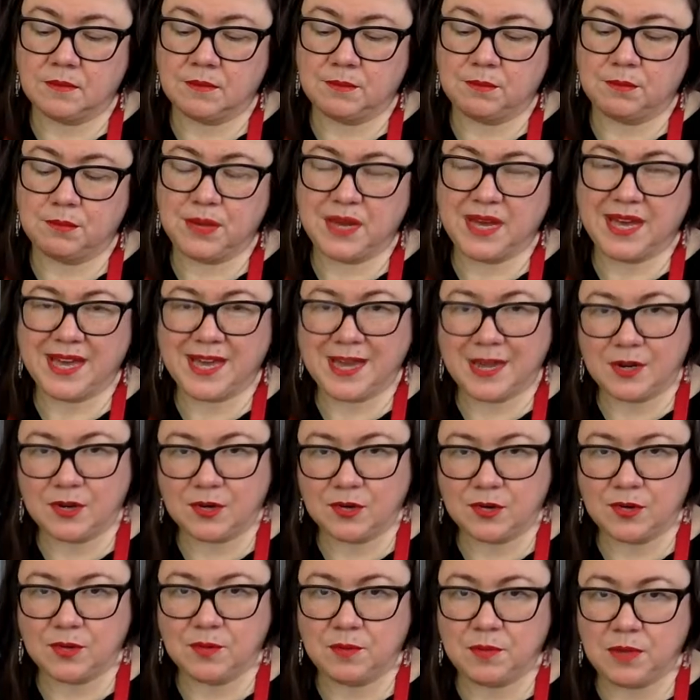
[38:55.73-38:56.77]

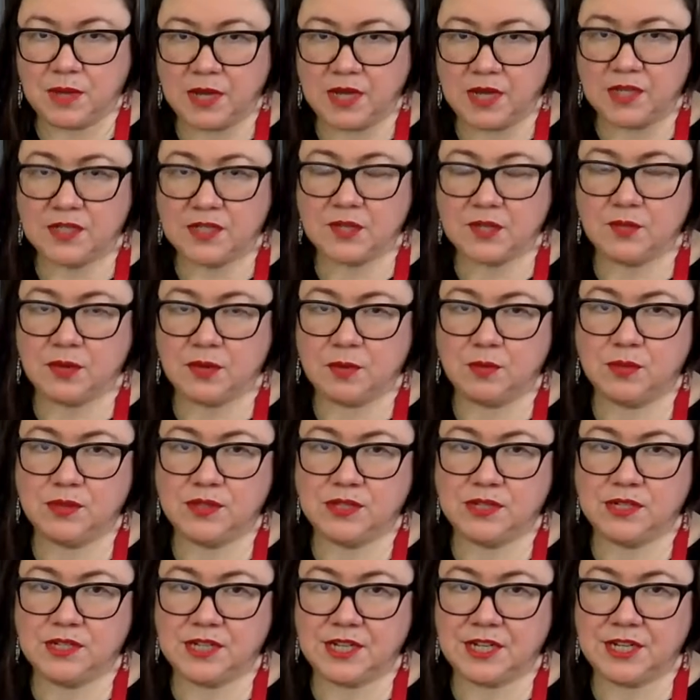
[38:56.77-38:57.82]
pattern-based
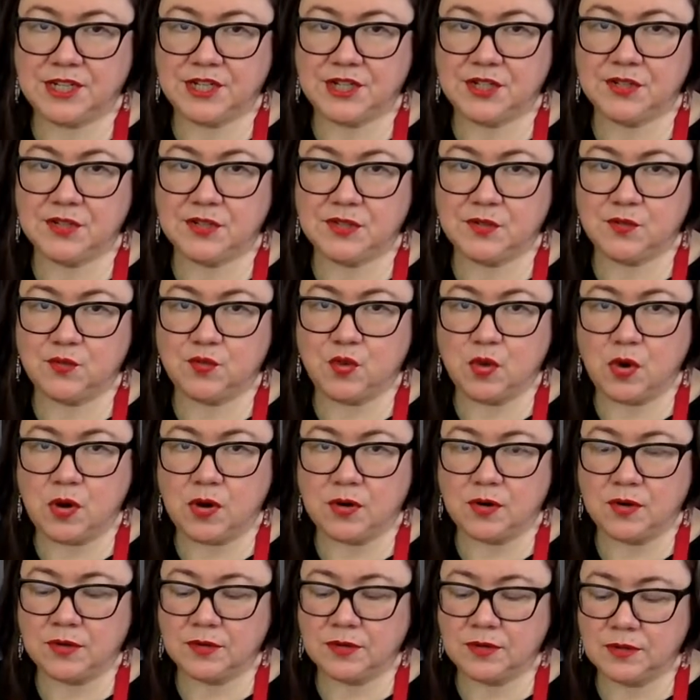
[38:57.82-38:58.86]
representations of
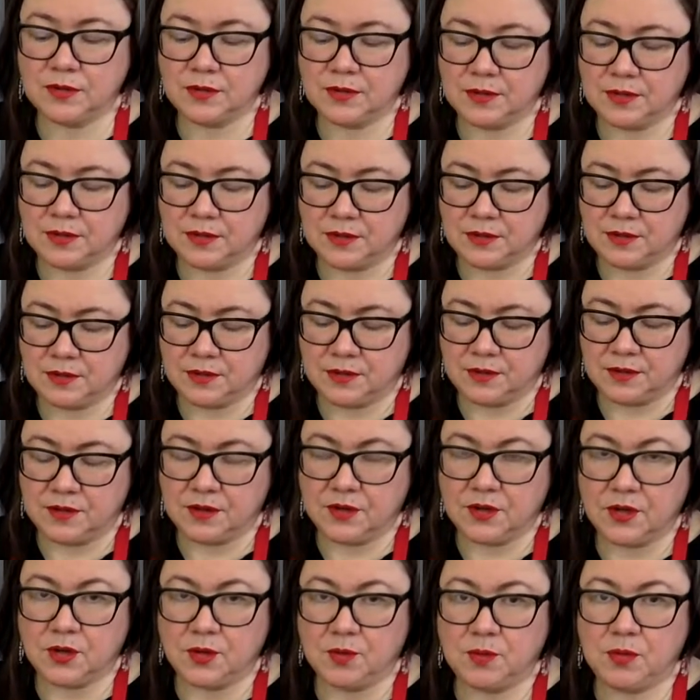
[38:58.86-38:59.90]
water
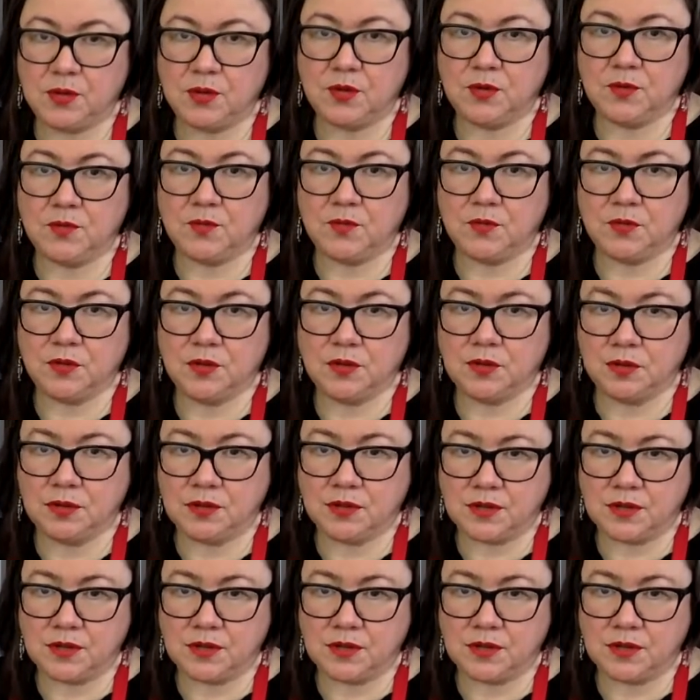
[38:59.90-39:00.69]
that are beautiful,